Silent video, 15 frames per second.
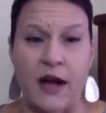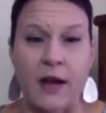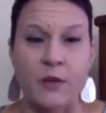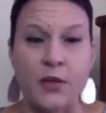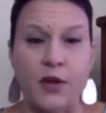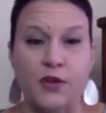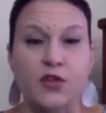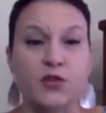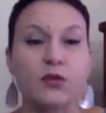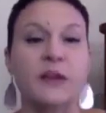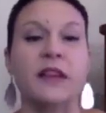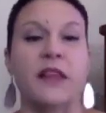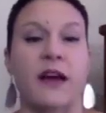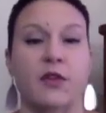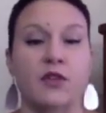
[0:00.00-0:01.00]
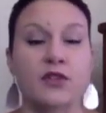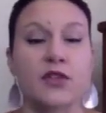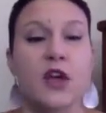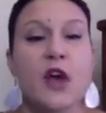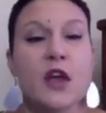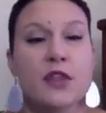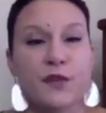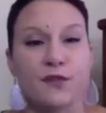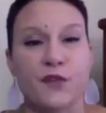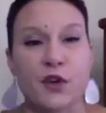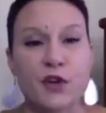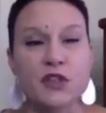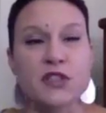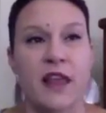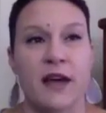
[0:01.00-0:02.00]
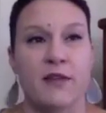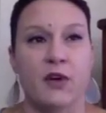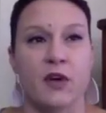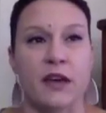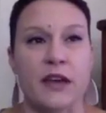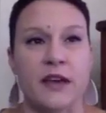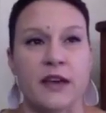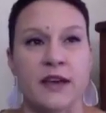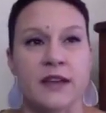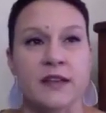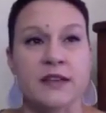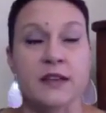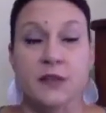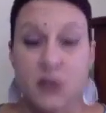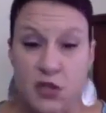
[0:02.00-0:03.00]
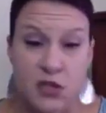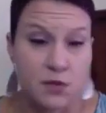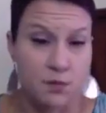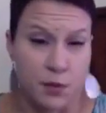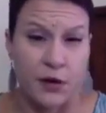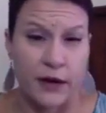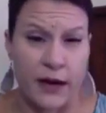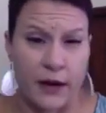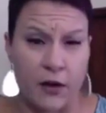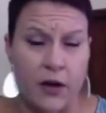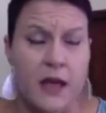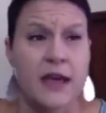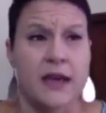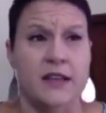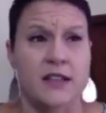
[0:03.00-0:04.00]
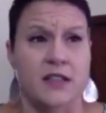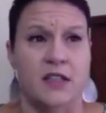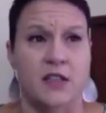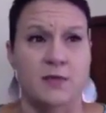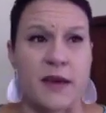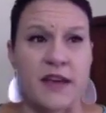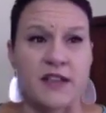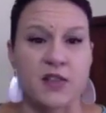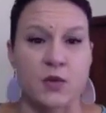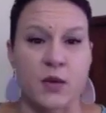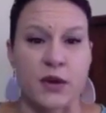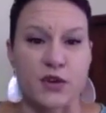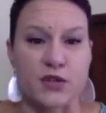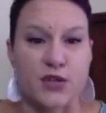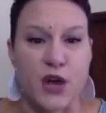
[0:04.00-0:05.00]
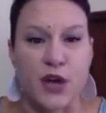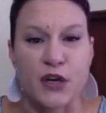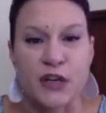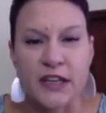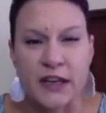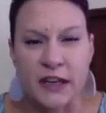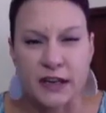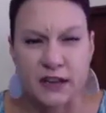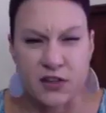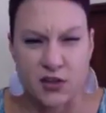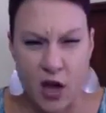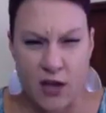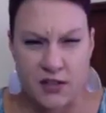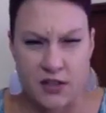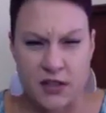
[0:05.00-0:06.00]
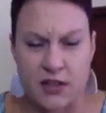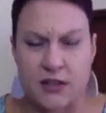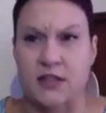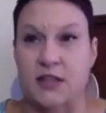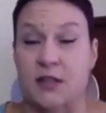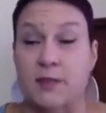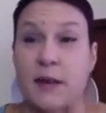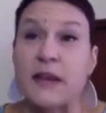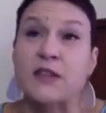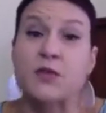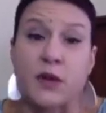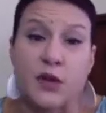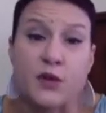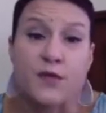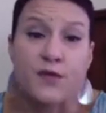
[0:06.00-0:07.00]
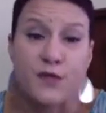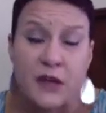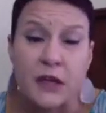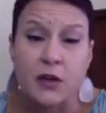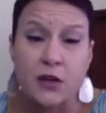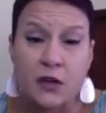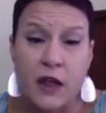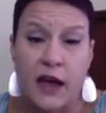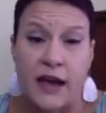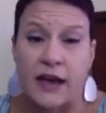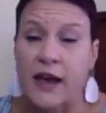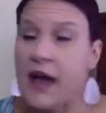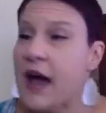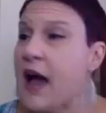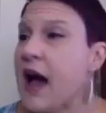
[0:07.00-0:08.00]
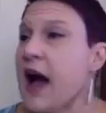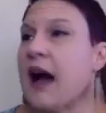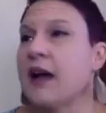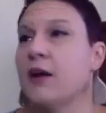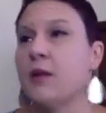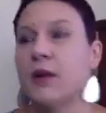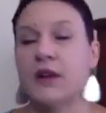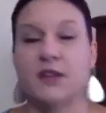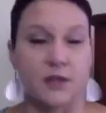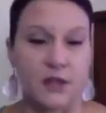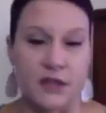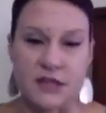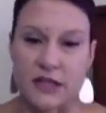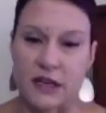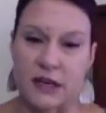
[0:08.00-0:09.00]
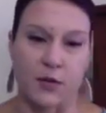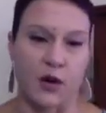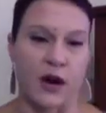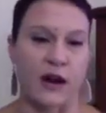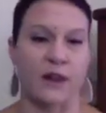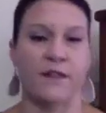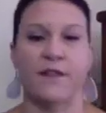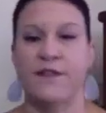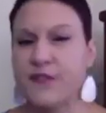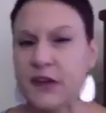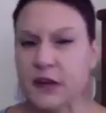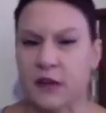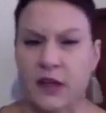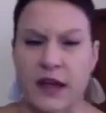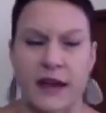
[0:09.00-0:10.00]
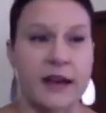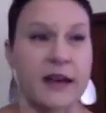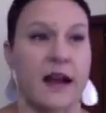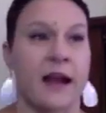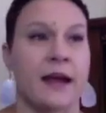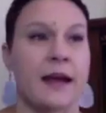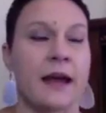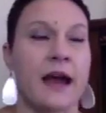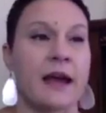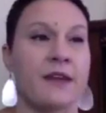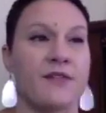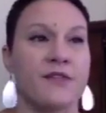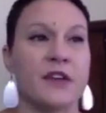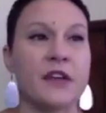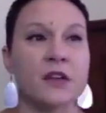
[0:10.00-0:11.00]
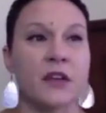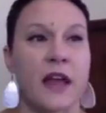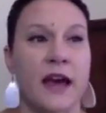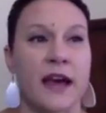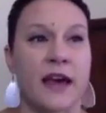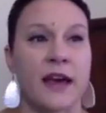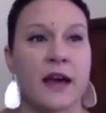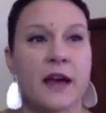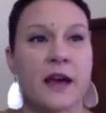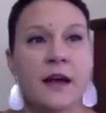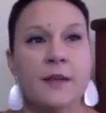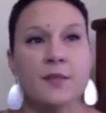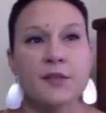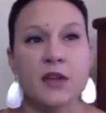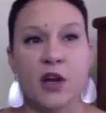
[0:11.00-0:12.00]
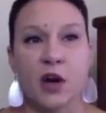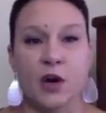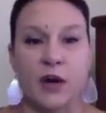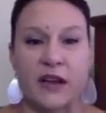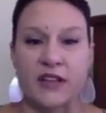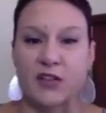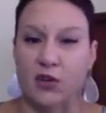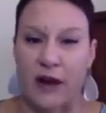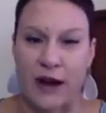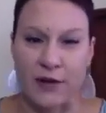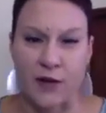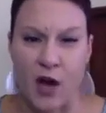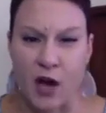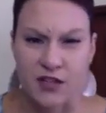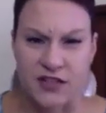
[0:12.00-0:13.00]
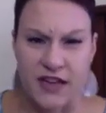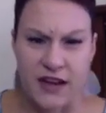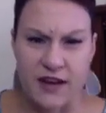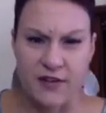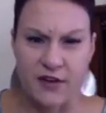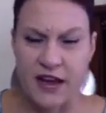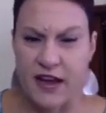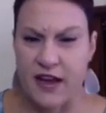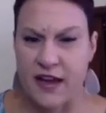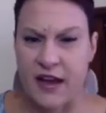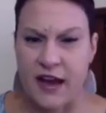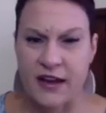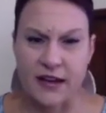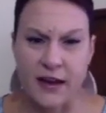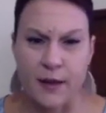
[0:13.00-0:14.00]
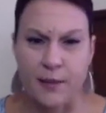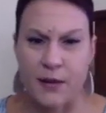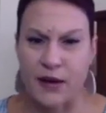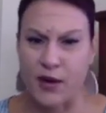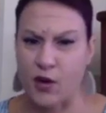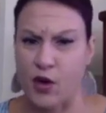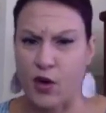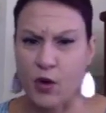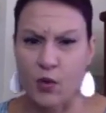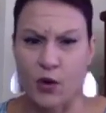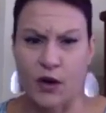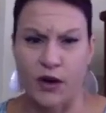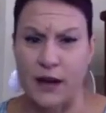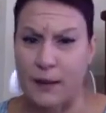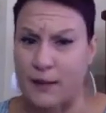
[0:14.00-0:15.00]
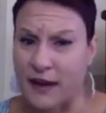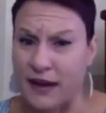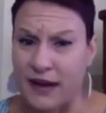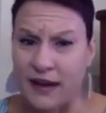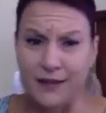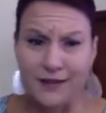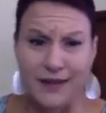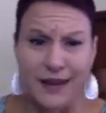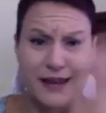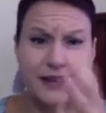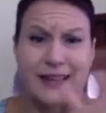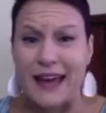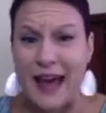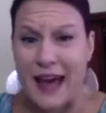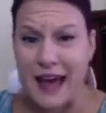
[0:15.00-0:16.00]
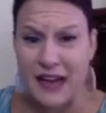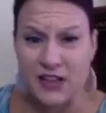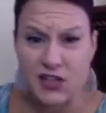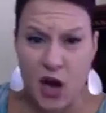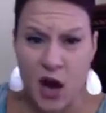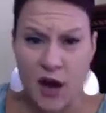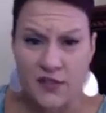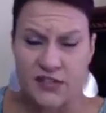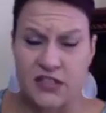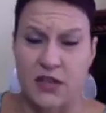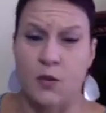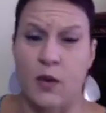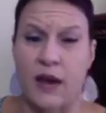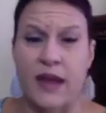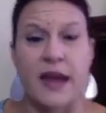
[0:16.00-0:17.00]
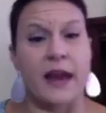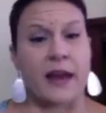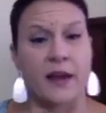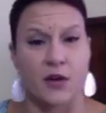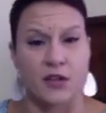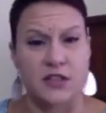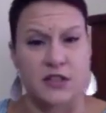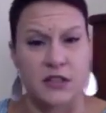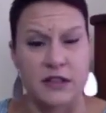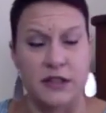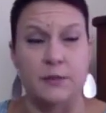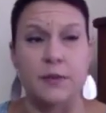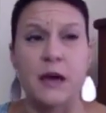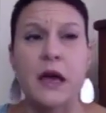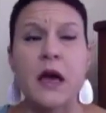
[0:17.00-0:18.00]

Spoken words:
and there's 3 levels. The first level is just burnout. It's the space where you're starting to get exhausted. It's the space where you feel like, I don't want to do this anymore. I don't feel like it. I feel like, it's Groundhog's Day every day. I get up, I go to work. I may take the edge off some way, and I go to sleep.